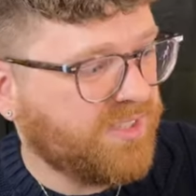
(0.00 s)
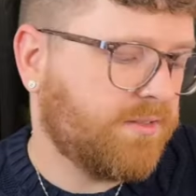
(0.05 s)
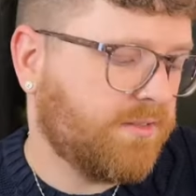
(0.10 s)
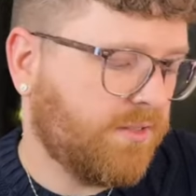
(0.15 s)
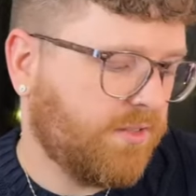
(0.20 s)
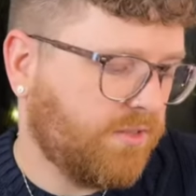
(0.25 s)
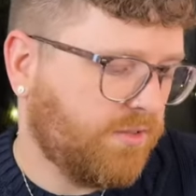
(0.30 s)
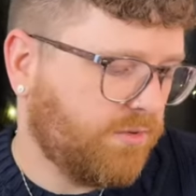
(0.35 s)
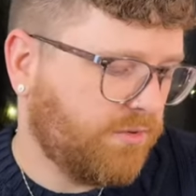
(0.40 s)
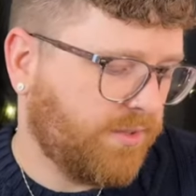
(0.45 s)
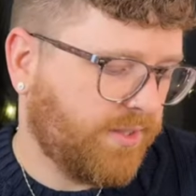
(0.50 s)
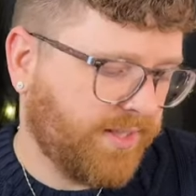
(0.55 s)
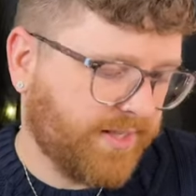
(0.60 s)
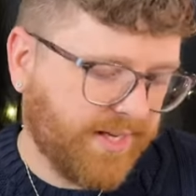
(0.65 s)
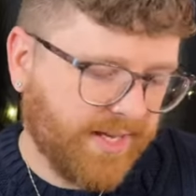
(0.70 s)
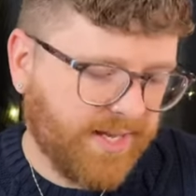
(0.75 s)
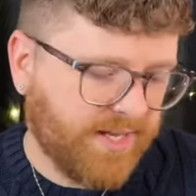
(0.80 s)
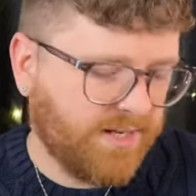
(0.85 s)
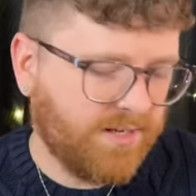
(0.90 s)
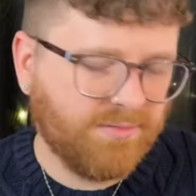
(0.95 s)
So
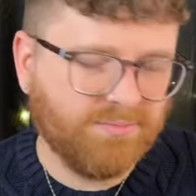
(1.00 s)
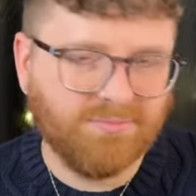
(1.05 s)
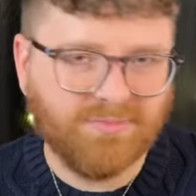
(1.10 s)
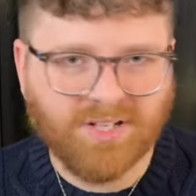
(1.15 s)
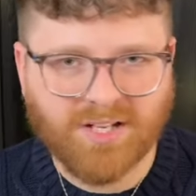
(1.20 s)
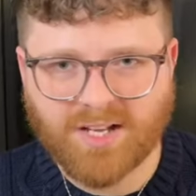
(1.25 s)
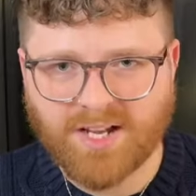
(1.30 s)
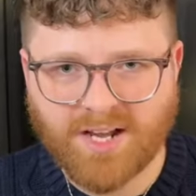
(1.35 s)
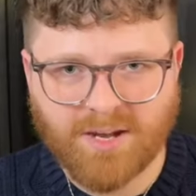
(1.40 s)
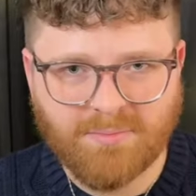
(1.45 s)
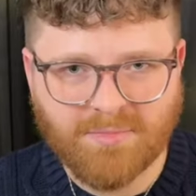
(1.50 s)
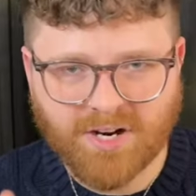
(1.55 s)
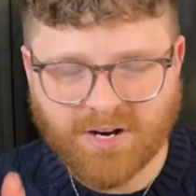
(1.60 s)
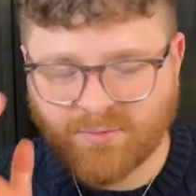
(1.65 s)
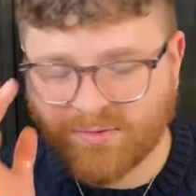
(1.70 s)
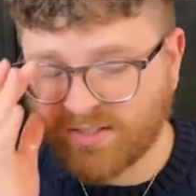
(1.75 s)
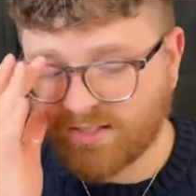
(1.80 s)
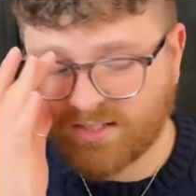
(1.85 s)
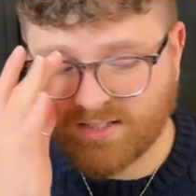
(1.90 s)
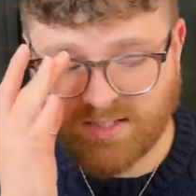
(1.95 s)
again, I'm not
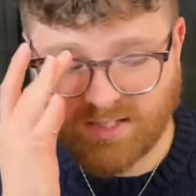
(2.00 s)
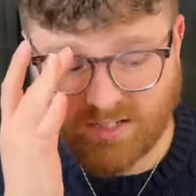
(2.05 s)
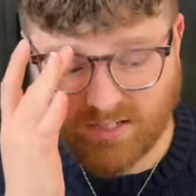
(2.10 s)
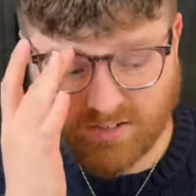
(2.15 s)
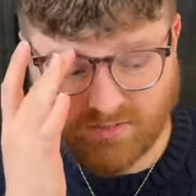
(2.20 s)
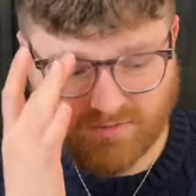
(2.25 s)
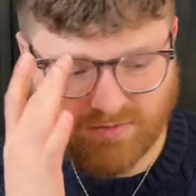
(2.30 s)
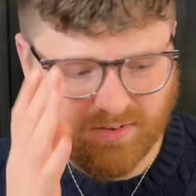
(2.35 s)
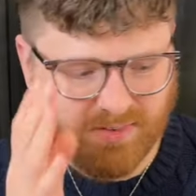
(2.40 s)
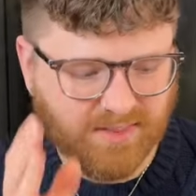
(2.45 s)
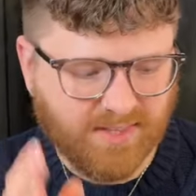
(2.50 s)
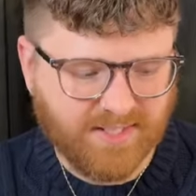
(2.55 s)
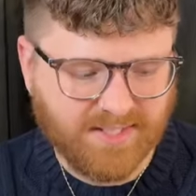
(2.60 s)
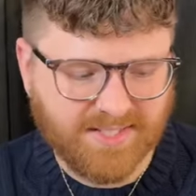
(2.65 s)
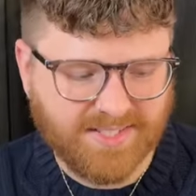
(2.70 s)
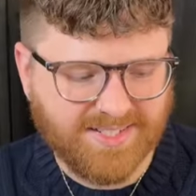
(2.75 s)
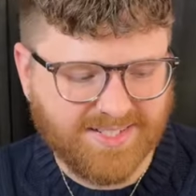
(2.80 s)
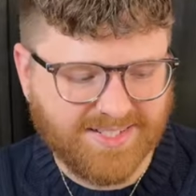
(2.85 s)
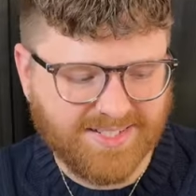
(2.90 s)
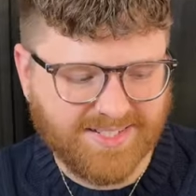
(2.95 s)
really here for
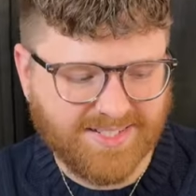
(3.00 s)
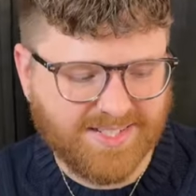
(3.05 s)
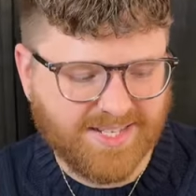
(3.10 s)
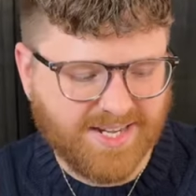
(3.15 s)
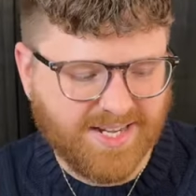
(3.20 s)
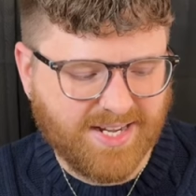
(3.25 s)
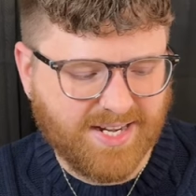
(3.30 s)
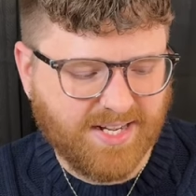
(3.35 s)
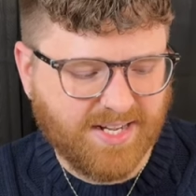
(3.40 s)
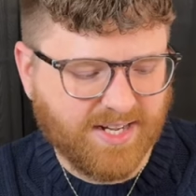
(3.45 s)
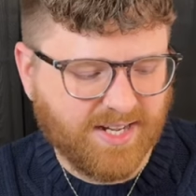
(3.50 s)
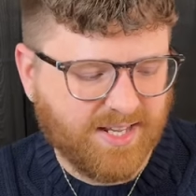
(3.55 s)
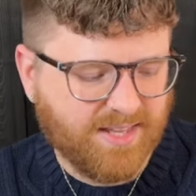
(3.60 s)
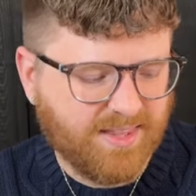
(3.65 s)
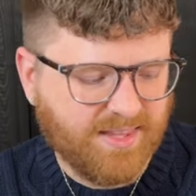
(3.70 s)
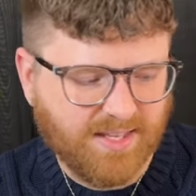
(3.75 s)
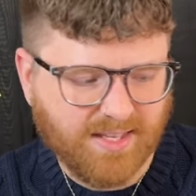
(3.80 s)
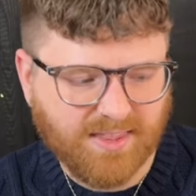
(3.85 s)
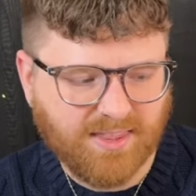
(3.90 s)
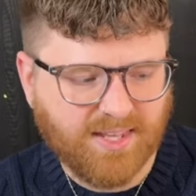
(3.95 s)
this design. I
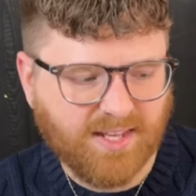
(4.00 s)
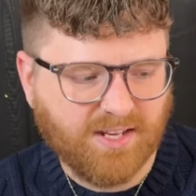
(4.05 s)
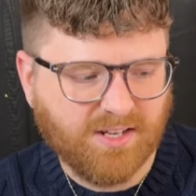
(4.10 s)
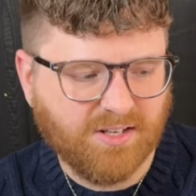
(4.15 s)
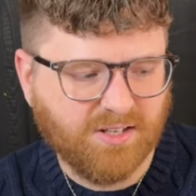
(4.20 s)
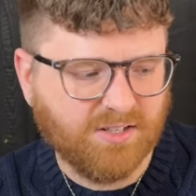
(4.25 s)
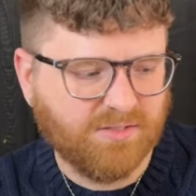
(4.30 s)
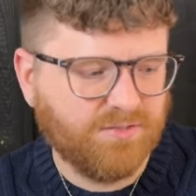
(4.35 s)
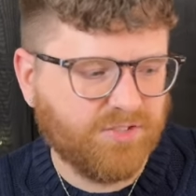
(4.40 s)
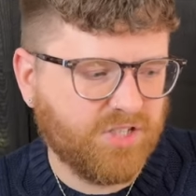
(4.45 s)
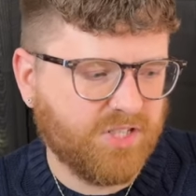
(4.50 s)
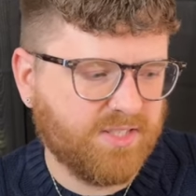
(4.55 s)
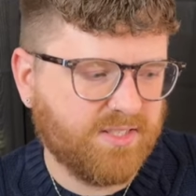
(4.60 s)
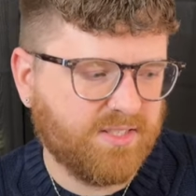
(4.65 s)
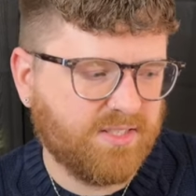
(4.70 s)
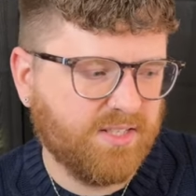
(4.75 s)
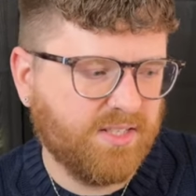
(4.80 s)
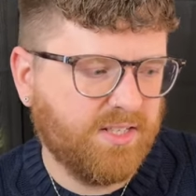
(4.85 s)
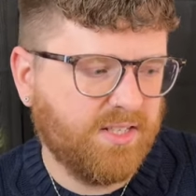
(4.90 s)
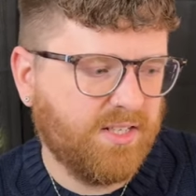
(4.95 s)
think they could have
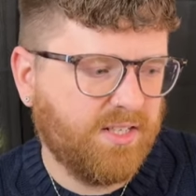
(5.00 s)
just